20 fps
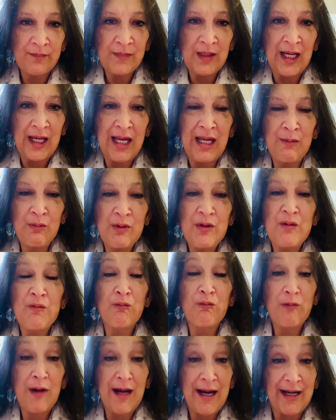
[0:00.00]
he was
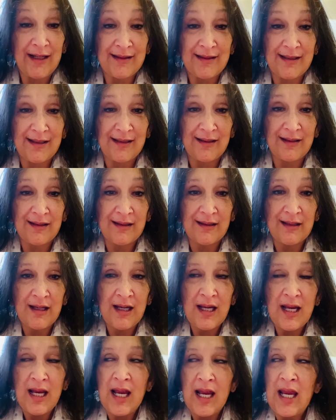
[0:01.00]
wrecked.
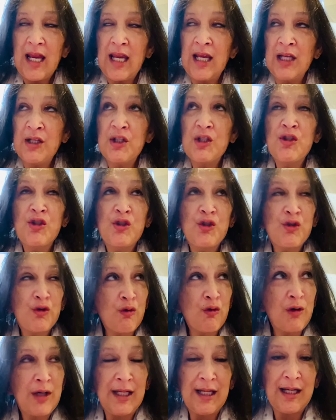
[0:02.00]
It
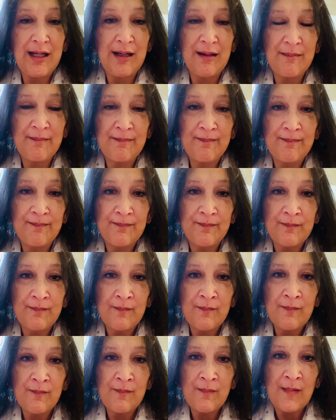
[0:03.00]
destroyed him.
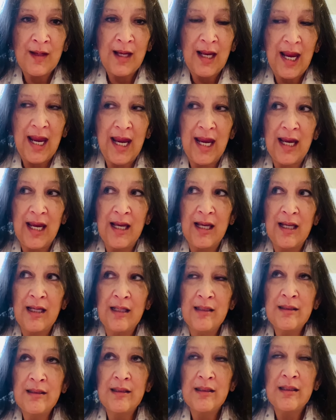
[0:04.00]

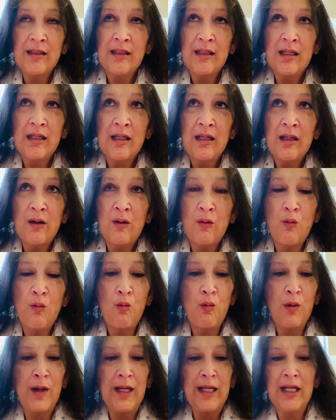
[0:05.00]
And
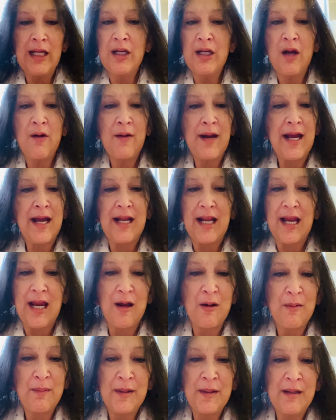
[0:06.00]
we didn't know how to
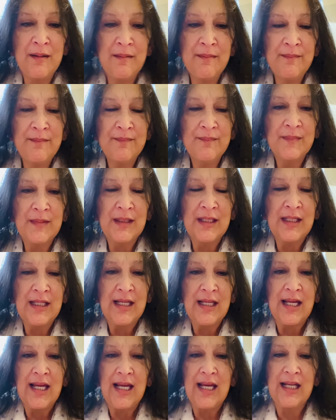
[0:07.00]
help him,
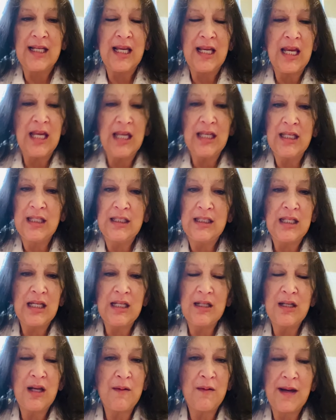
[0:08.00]
and he
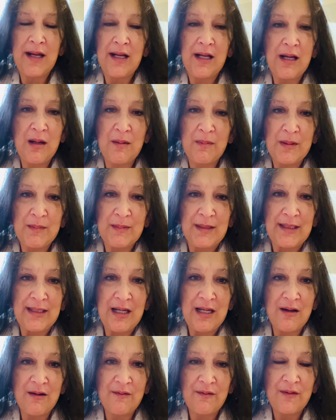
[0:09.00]
didn't know how to help
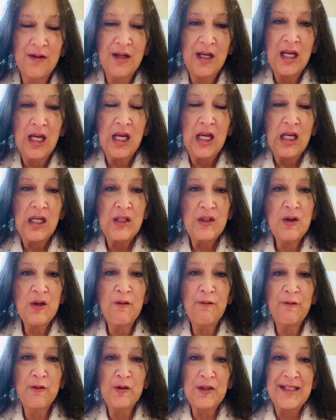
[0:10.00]
himself. So
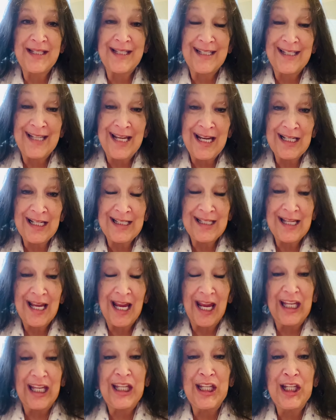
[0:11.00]
for 6
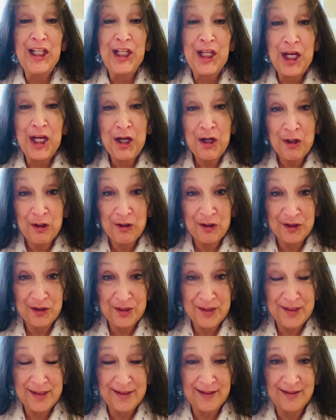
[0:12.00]

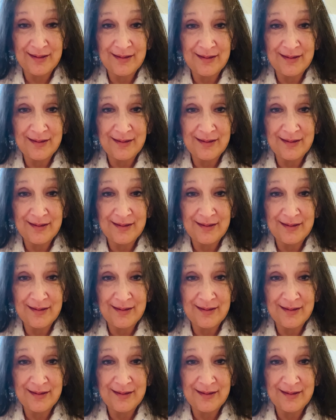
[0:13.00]
years,